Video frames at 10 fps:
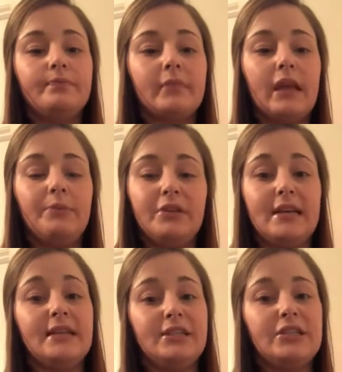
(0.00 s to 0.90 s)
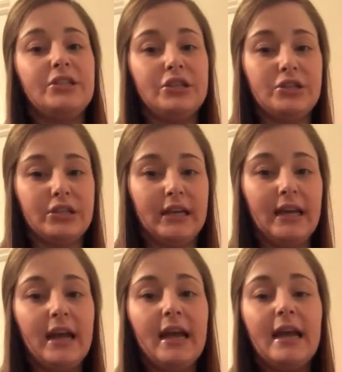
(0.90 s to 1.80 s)
amputations usually.
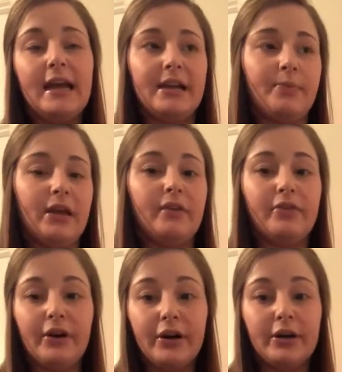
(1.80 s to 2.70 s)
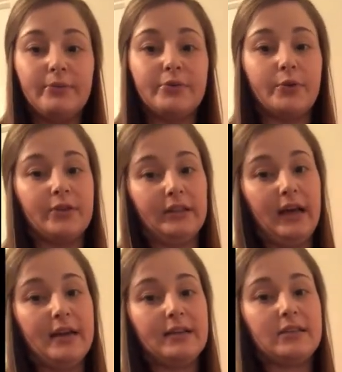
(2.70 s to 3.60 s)
It can be of the arms or the
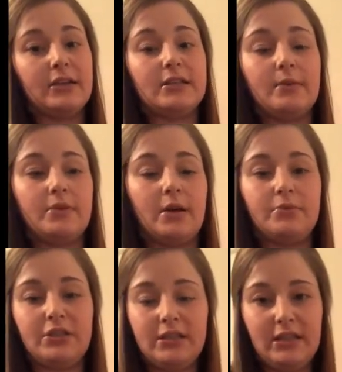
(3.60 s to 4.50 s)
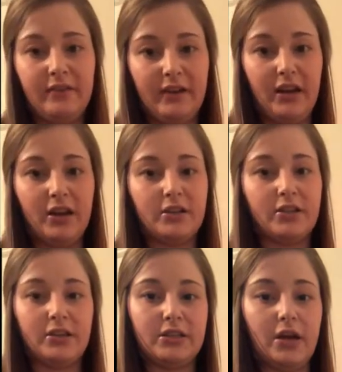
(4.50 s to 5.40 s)
legs, or sometimes just the fingers or
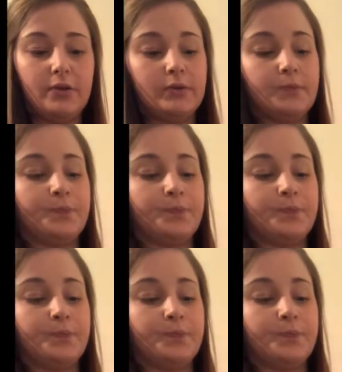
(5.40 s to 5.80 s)
the toes.